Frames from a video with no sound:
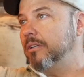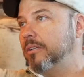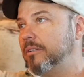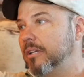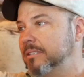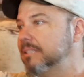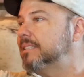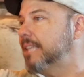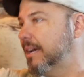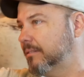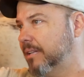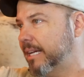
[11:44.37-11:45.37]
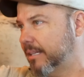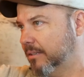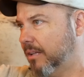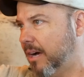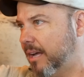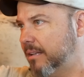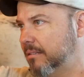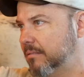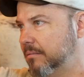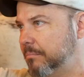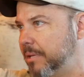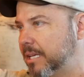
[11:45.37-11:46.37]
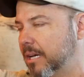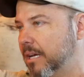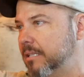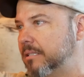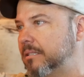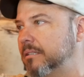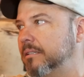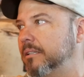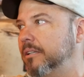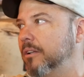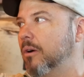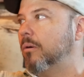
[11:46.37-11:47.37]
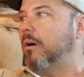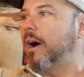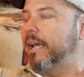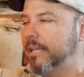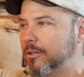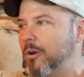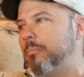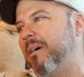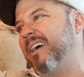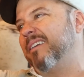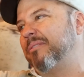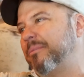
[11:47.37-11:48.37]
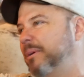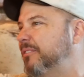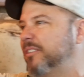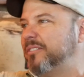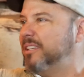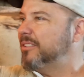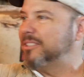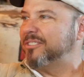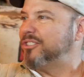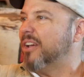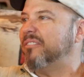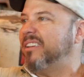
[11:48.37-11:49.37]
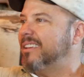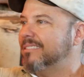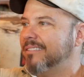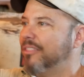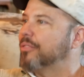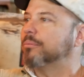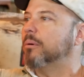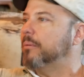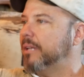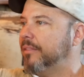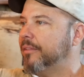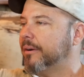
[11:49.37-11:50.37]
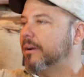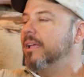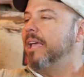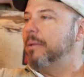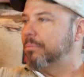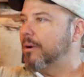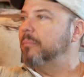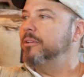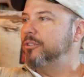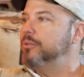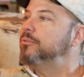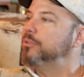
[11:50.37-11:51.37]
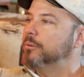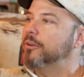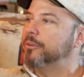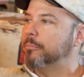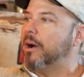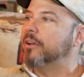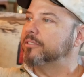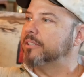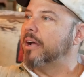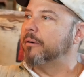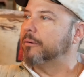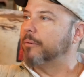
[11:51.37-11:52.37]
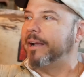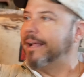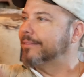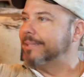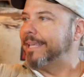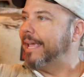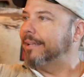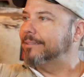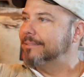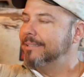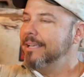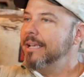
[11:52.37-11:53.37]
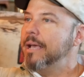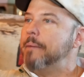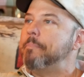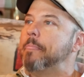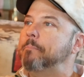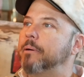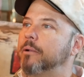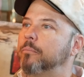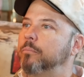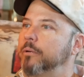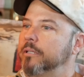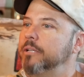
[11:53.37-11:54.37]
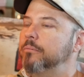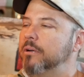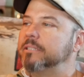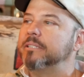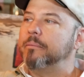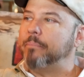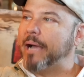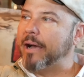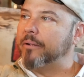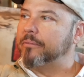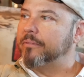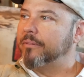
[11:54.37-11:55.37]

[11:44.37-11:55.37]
doesn't sound like a lot because, I could go buy a 350 Chevy and throw it in there and probably do 200 miles an hour right out the gate. But it really wasn't about